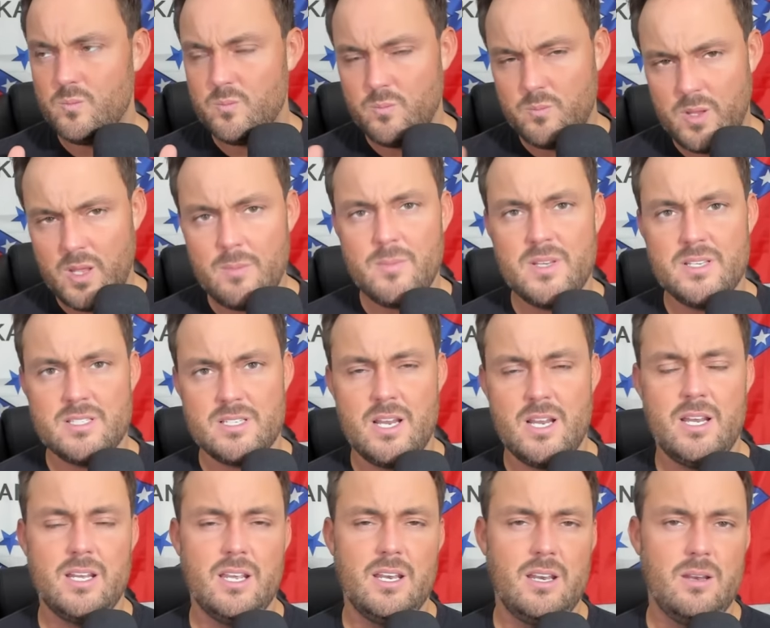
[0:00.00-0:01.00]
Pittman
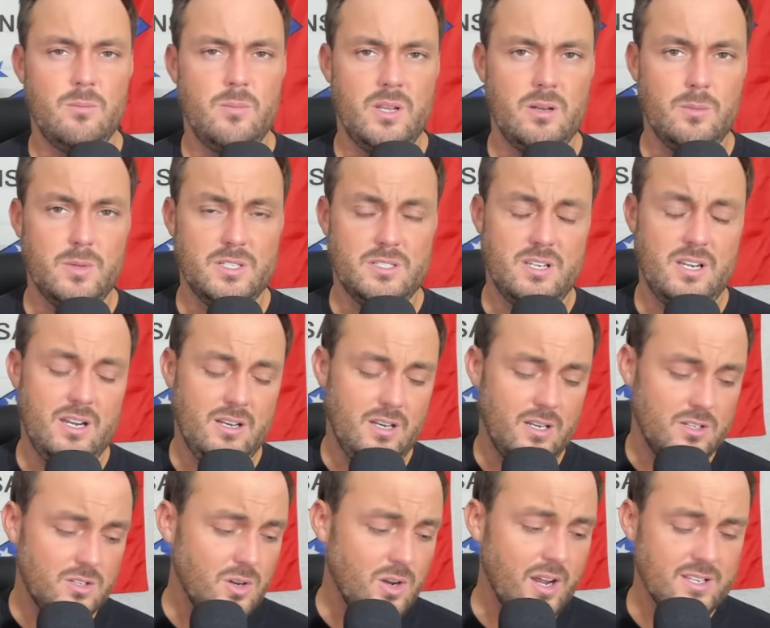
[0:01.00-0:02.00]
saying it and Bielema saying it.
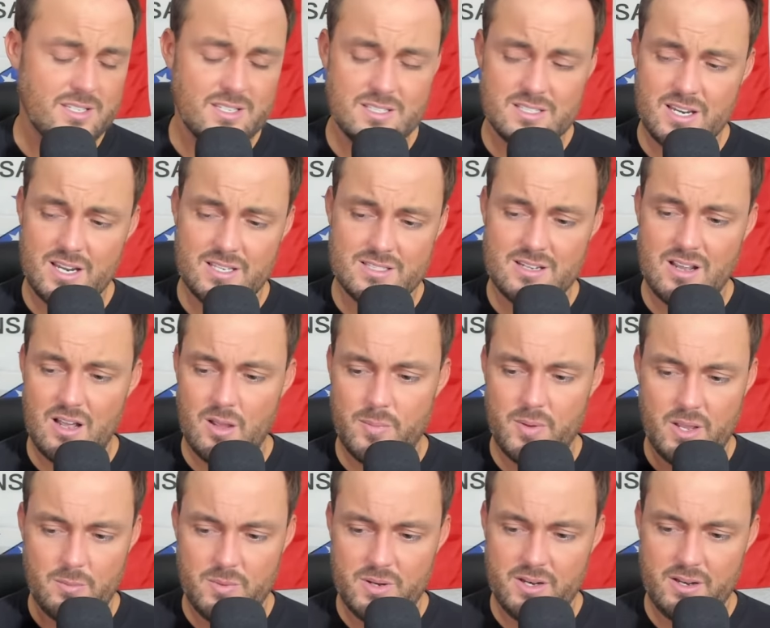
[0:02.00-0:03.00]
And you guys can say it's
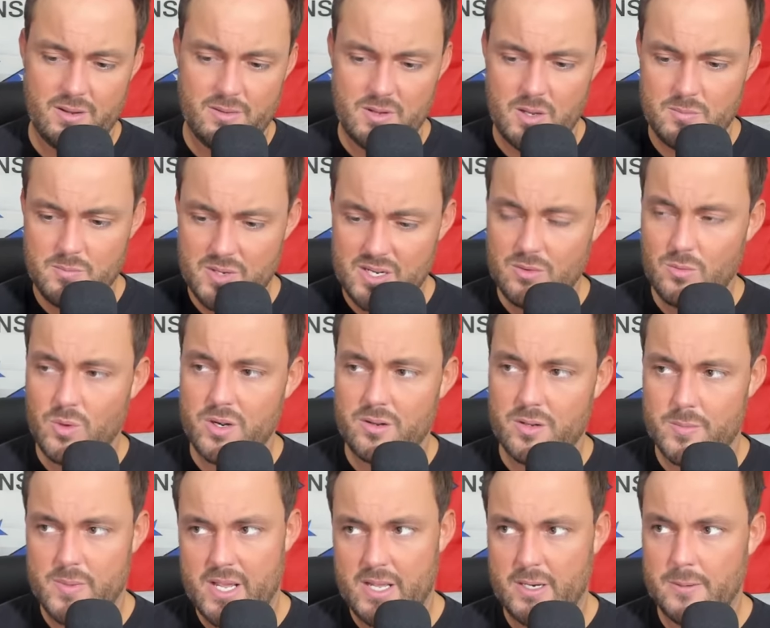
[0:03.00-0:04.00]
cop-out, but I'm being real
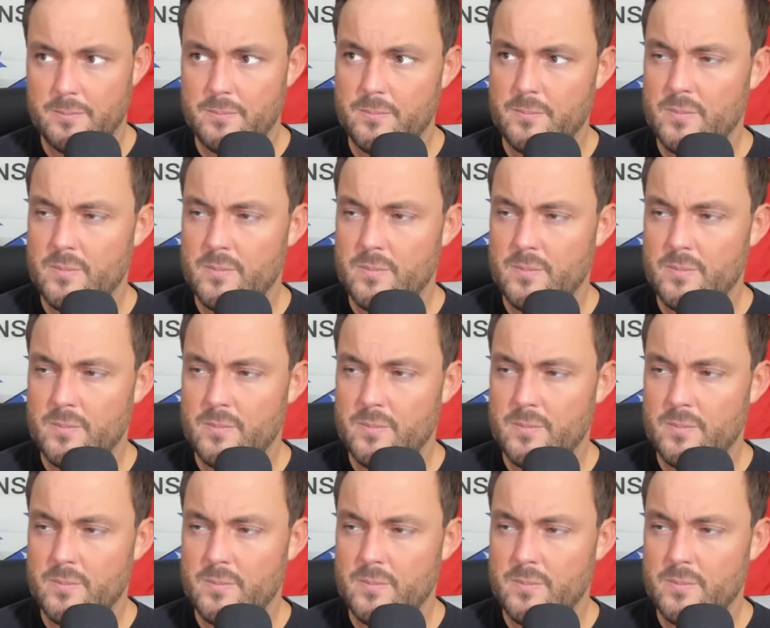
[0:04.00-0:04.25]
about it.